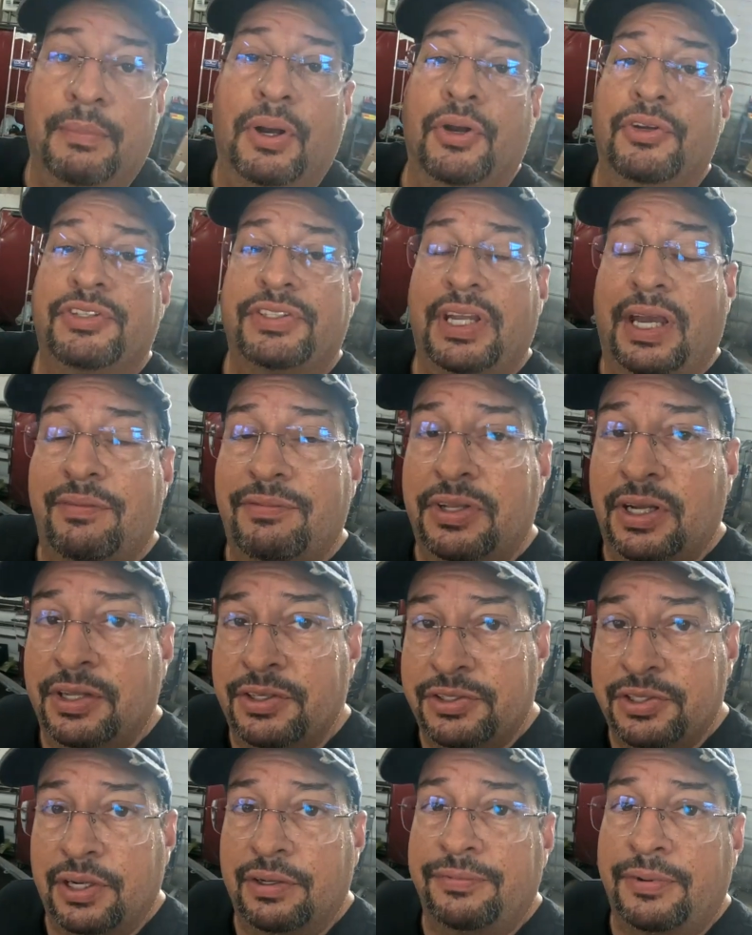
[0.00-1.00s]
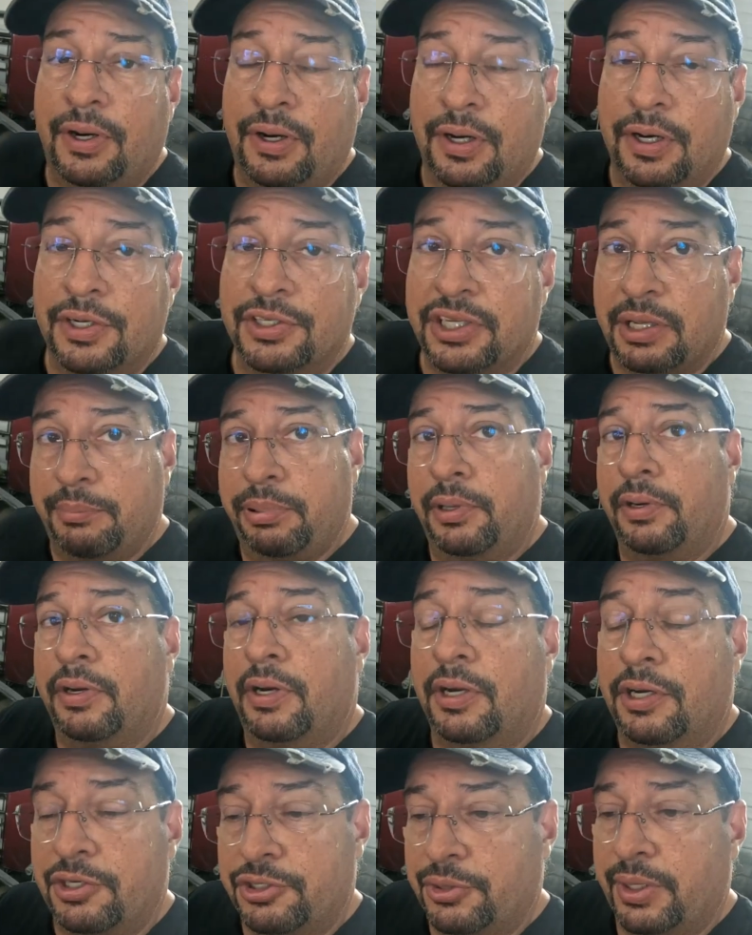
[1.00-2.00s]
most I've done so far is I put it
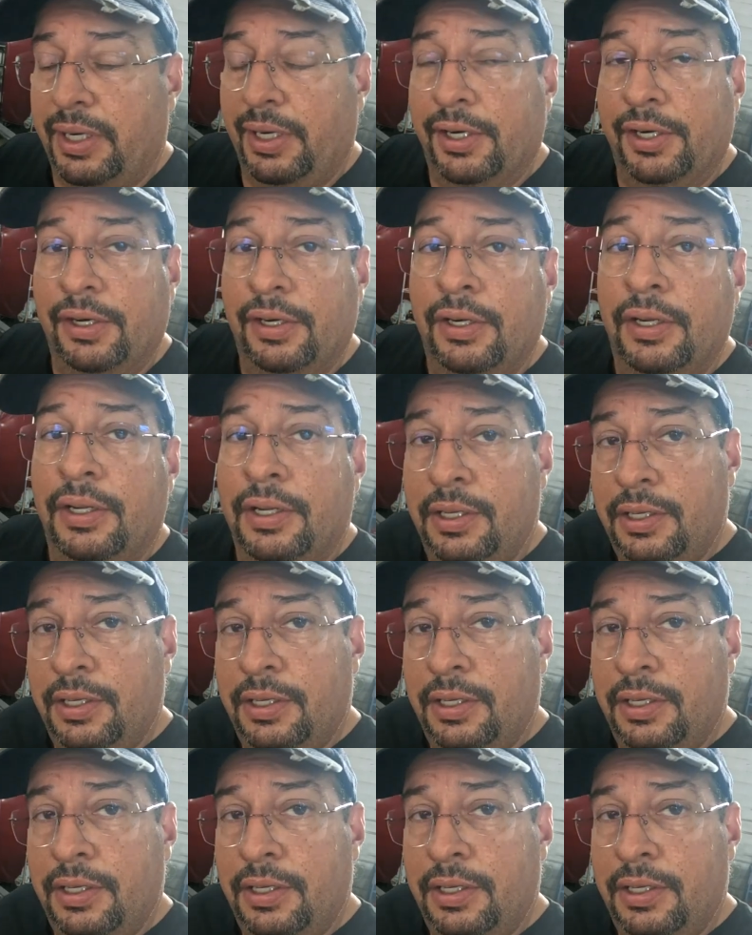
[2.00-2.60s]
on a trailer